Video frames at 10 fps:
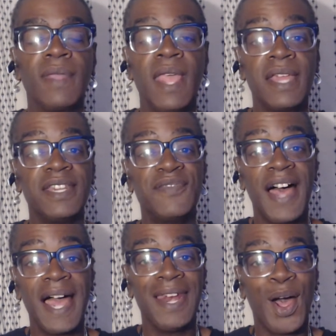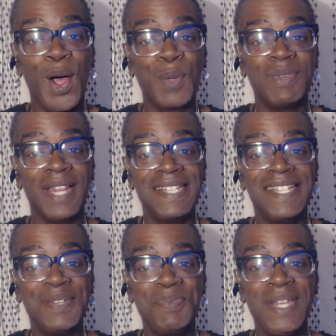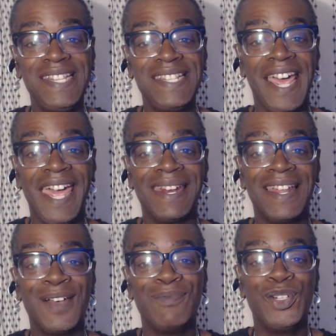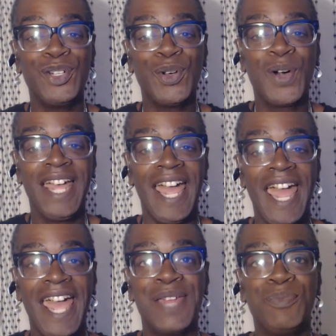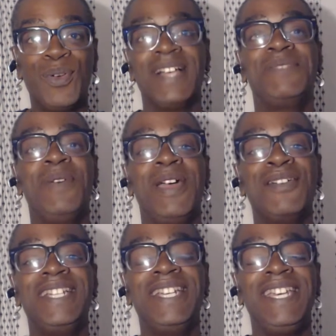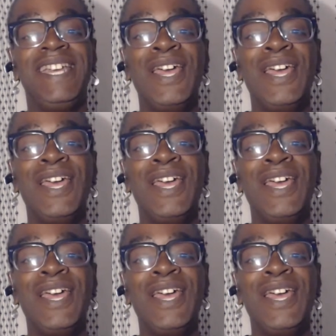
Divine, all blessed, peace and love, joy and prosperity.